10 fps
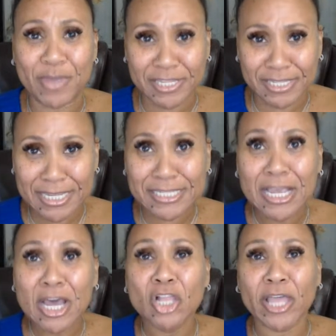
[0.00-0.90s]
business
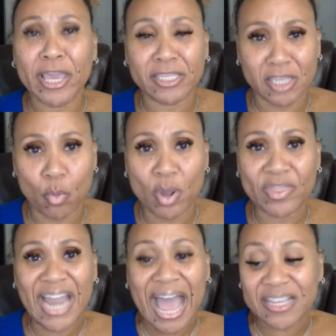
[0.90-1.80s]
like someone
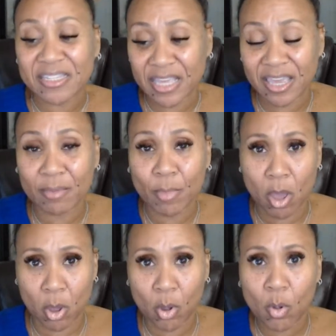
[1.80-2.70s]
that has the
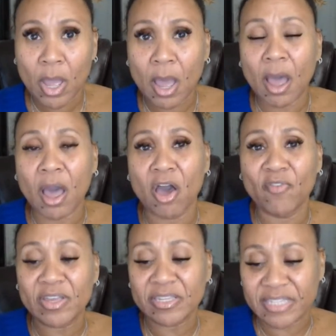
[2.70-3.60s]
MO
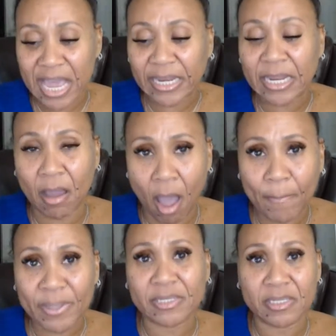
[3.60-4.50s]
of setting
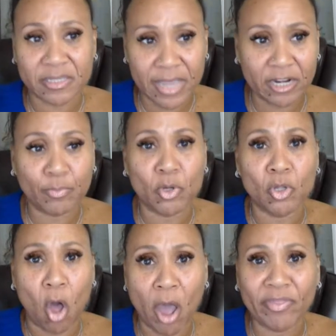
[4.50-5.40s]
up a
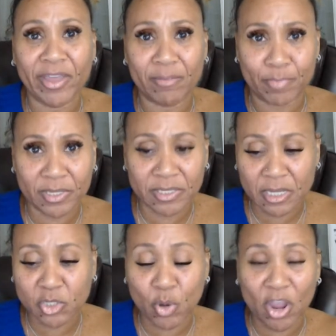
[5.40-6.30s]
sustainable online
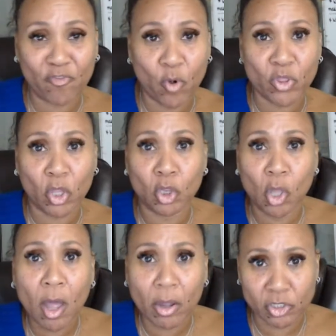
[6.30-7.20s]
business, right, for the
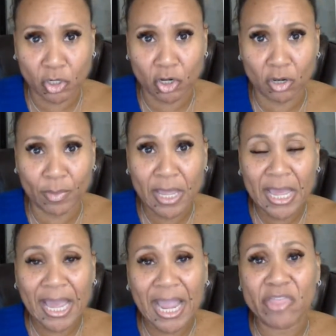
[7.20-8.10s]
long term.
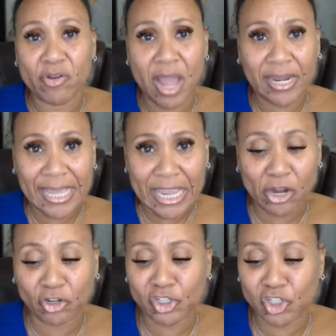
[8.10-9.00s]
And they're not
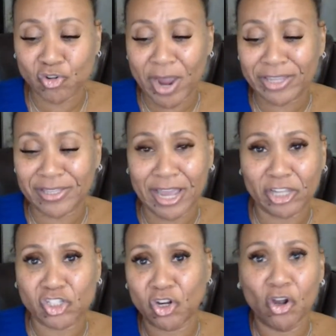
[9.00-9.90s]
here just trying to,
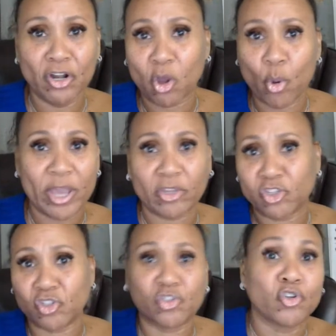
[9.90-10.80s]
like, turn a quick
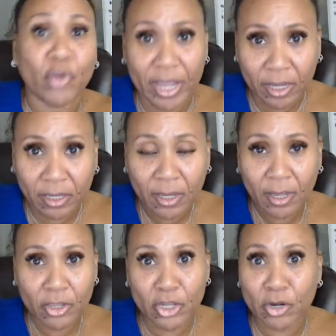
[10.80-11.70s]
trick,
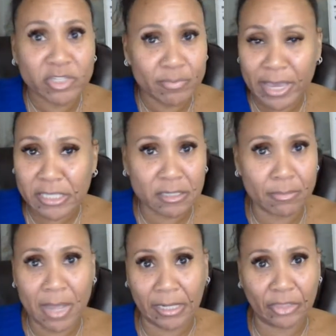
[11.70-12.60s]
to make some
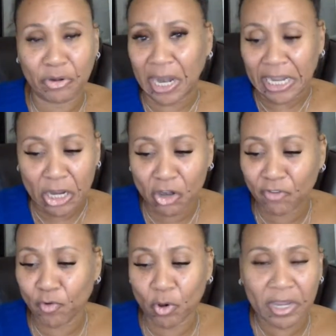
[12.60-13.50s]
money. They're not
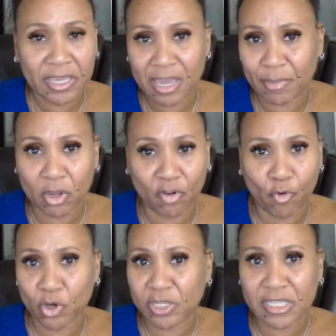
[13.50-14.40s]
here for a gimmick or
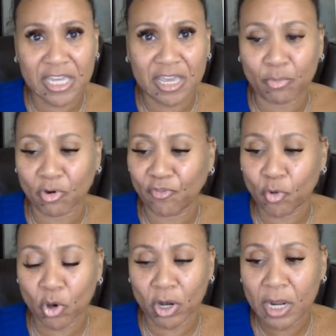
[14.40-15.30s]
for a scheme or
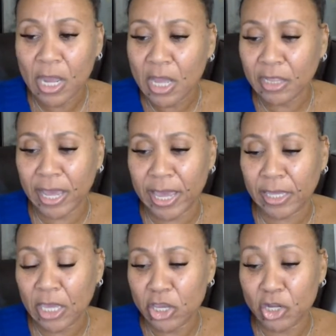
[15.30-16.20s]
for,
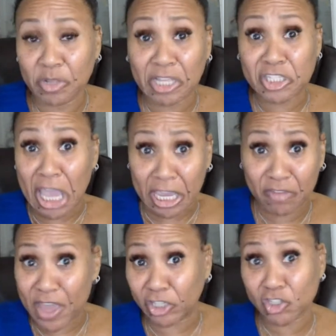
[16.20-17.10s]
like, let's take
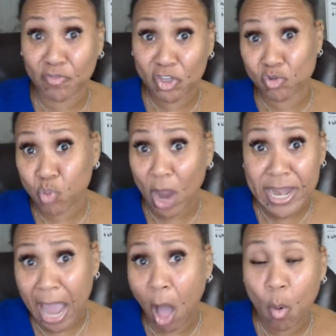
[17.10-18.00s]
advantage of this
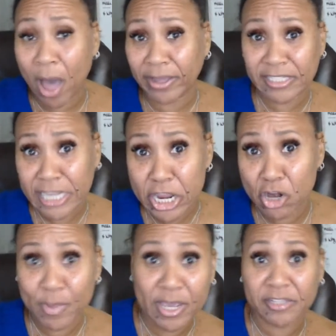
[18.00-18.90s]
right now while it's
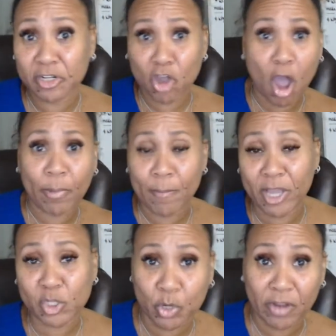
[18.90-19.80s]
here, because in a couple of
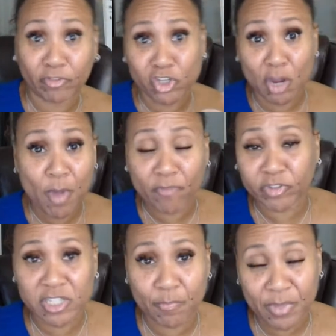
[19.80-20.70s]
months we're gonna have to jump off
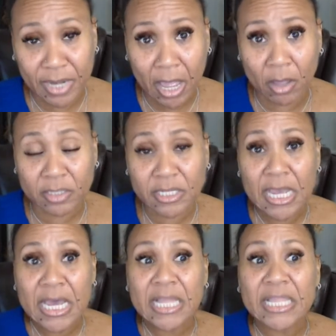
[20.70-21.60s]
to something else.
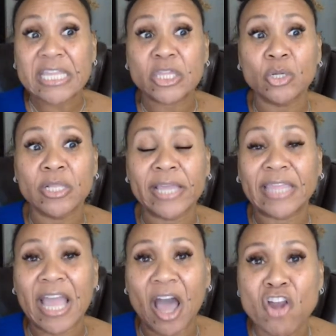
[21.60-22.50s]

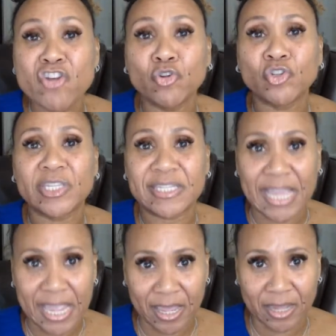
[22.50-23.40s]
They
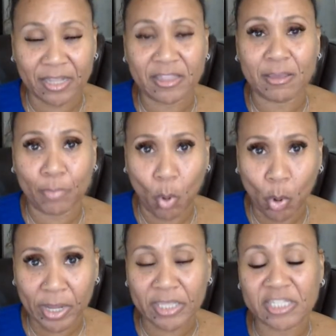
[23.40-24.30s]
understand the
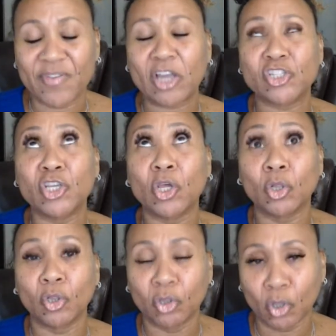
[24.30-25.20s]
importance of actually
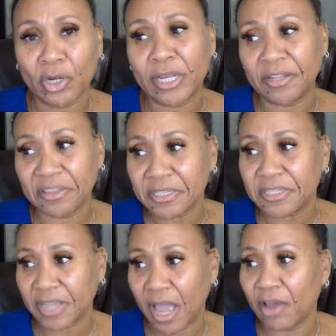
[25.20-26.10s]
learning this
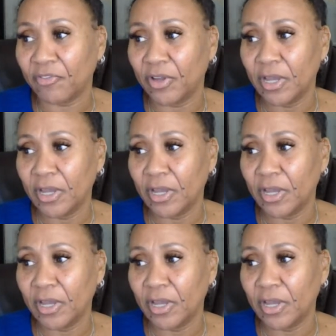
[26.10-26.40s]
stuff,